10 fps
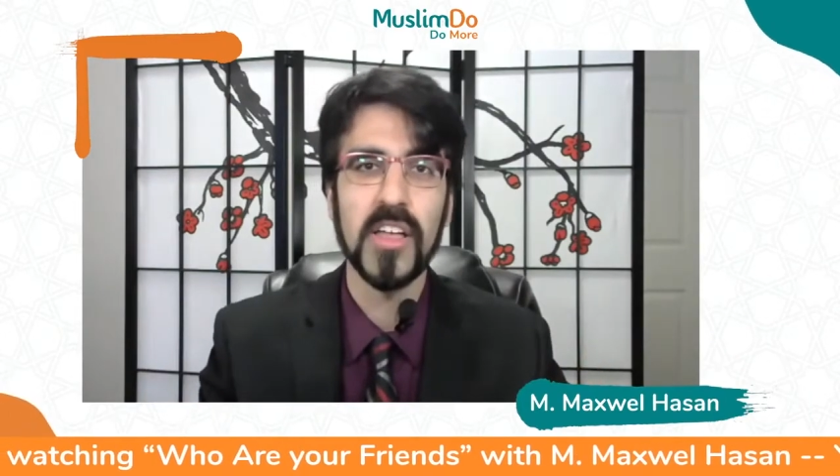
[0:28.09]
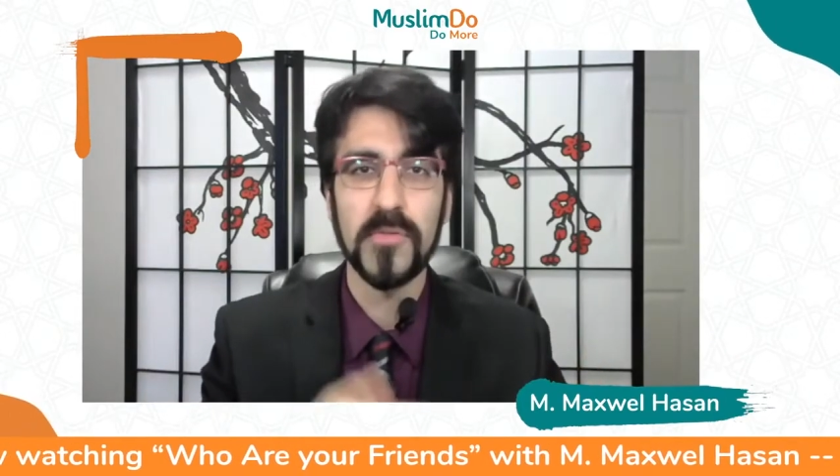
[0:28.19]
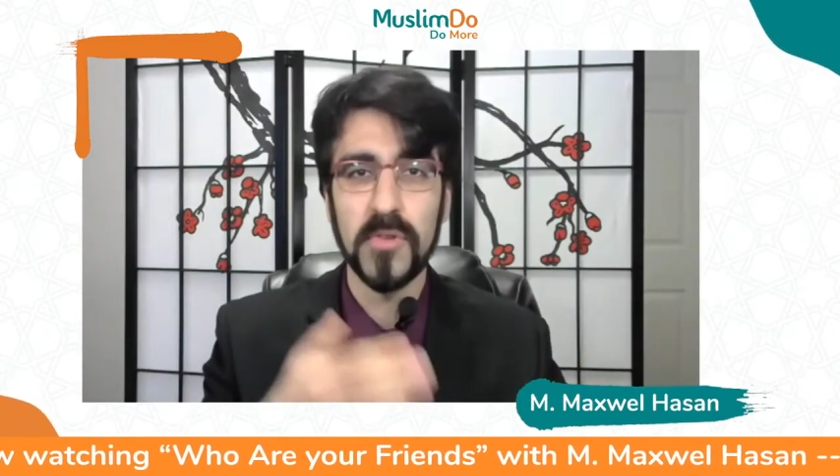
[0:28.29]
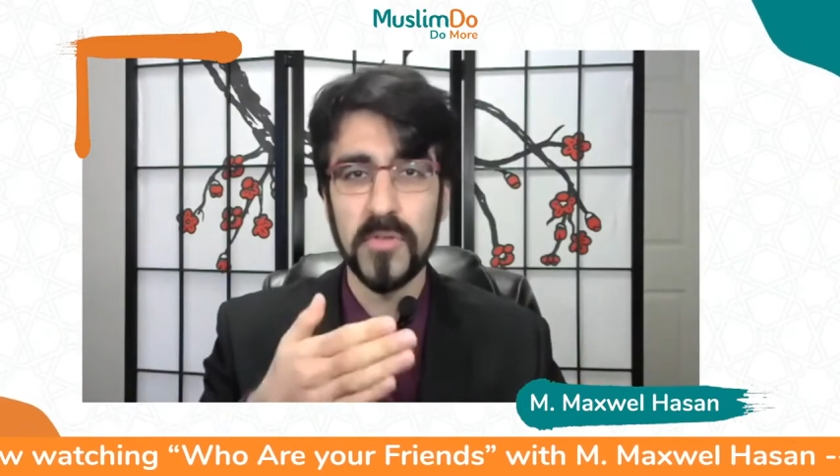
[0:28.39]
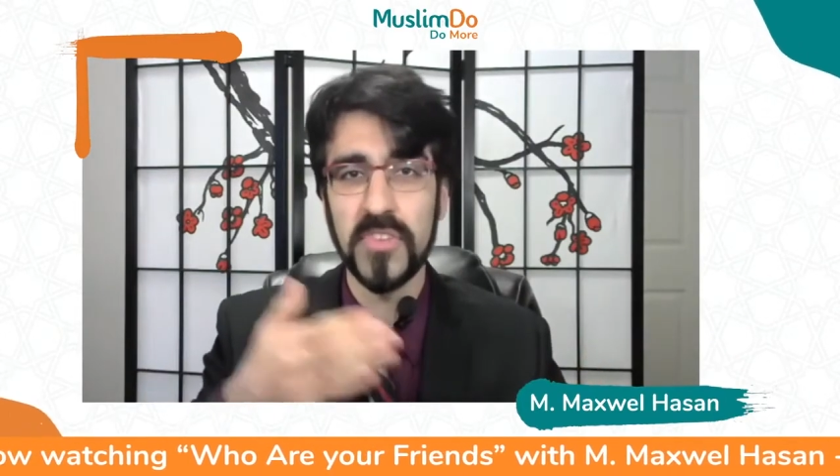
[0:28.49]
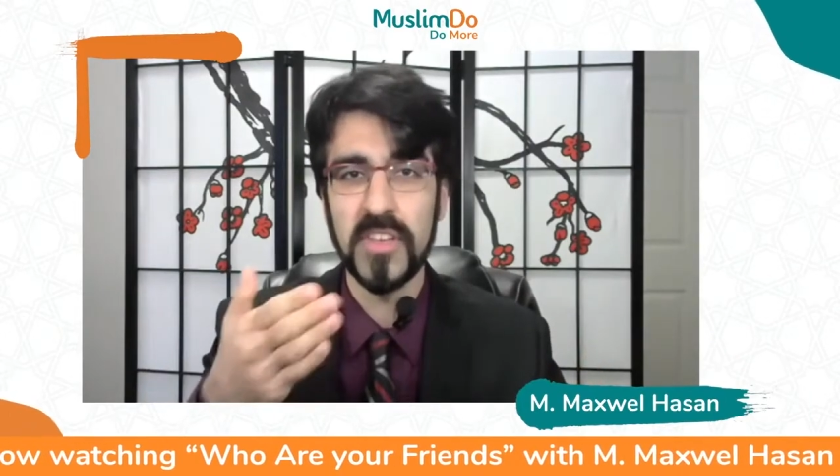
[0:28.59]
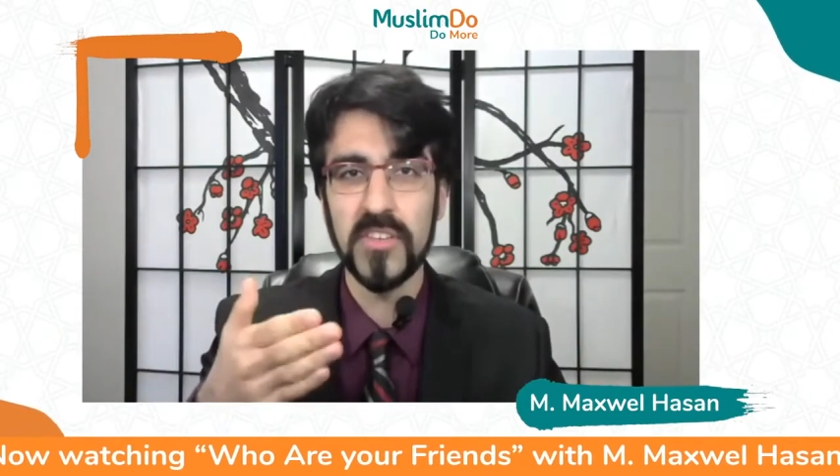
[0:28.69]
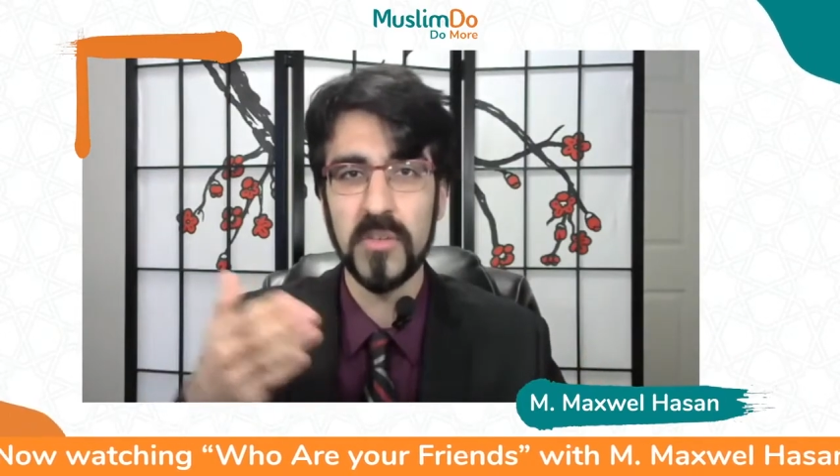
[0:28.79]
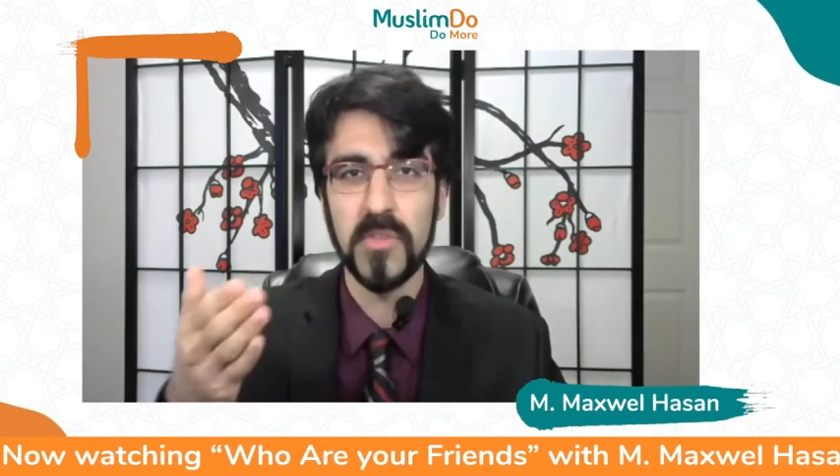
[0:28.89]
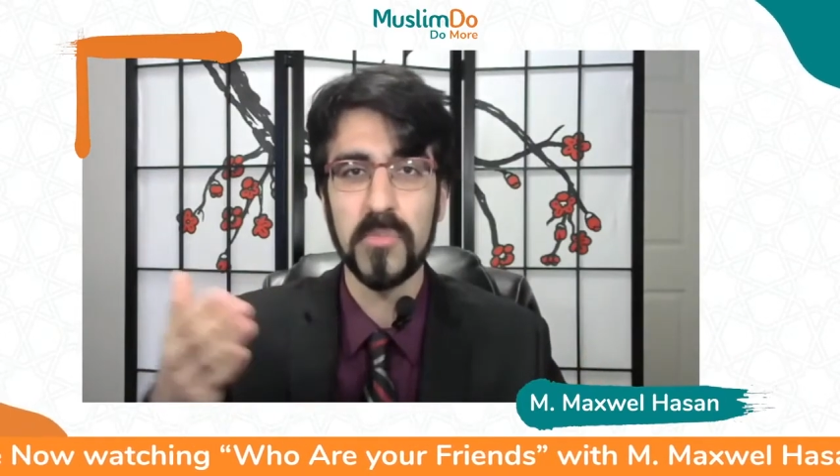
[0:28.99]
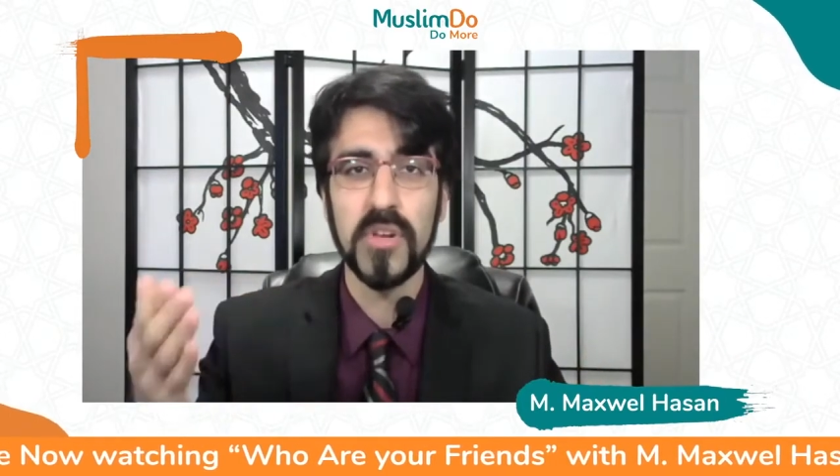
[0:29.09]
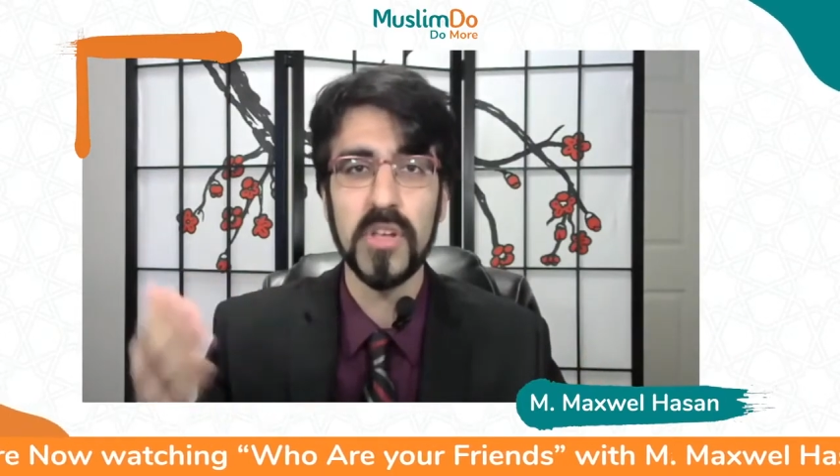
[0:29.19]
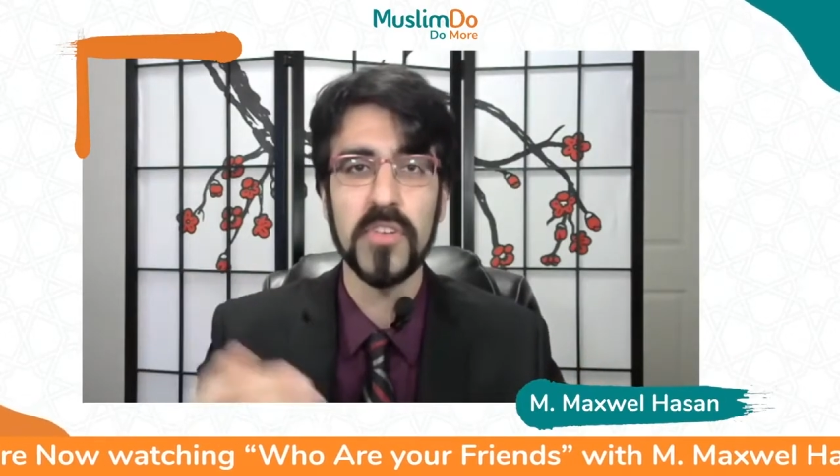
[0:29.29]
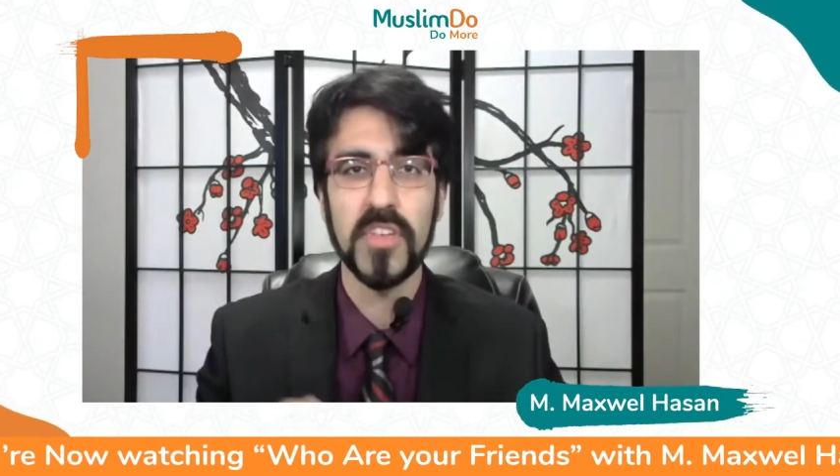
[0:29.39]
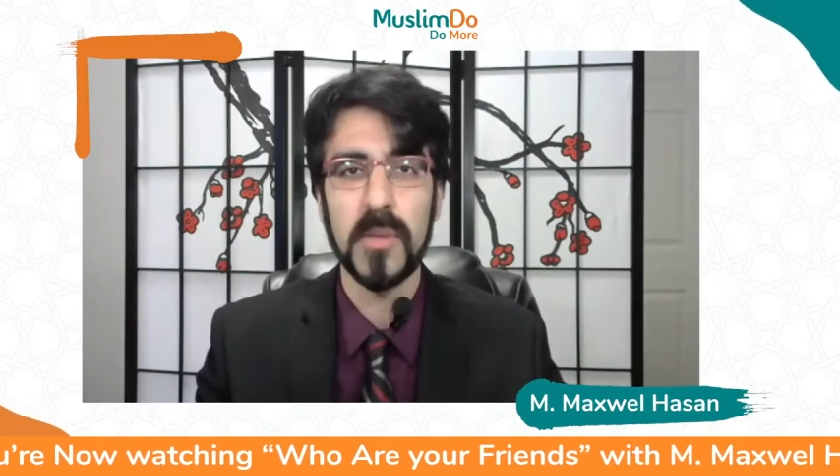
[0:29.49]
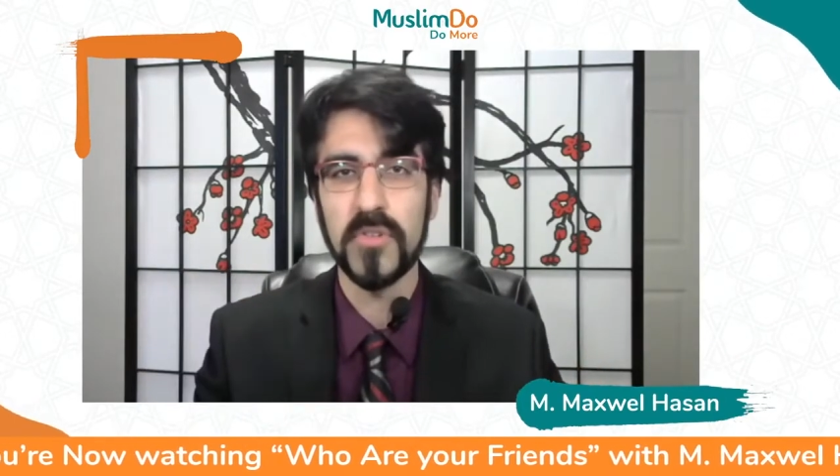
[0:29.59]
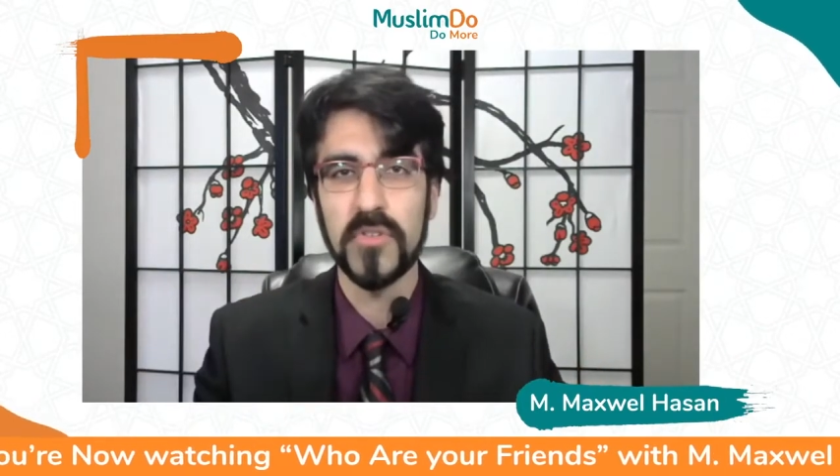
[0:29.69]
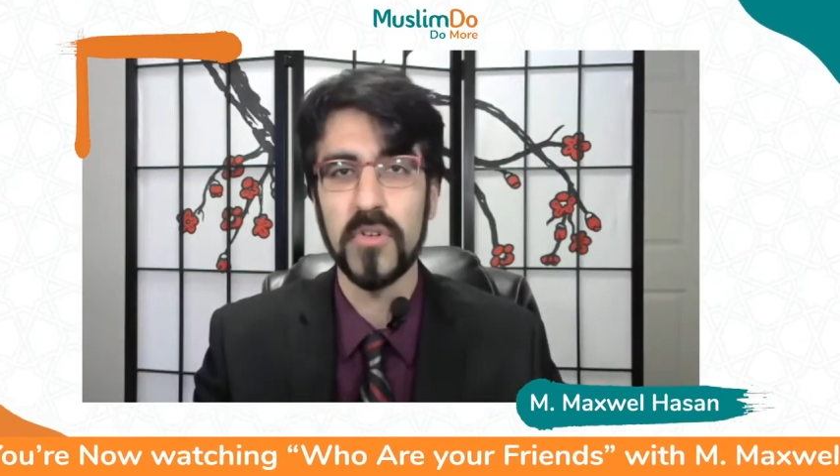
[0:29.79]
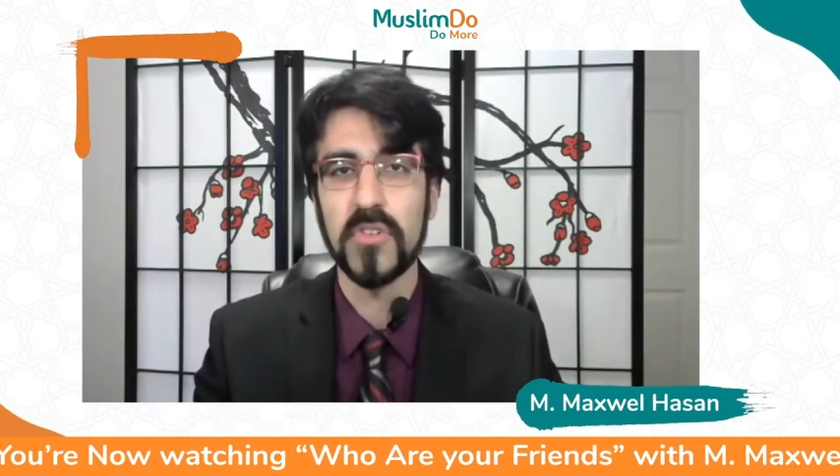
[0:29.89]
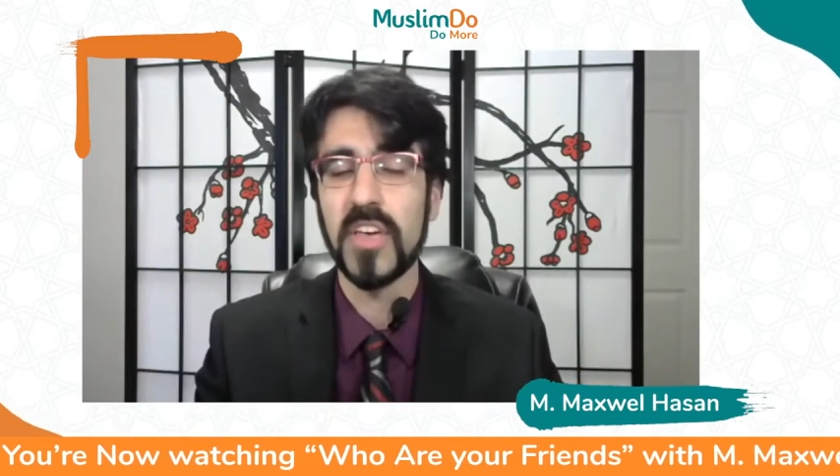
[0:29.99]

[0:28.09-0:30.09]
and if you've seen some of the previous episodes,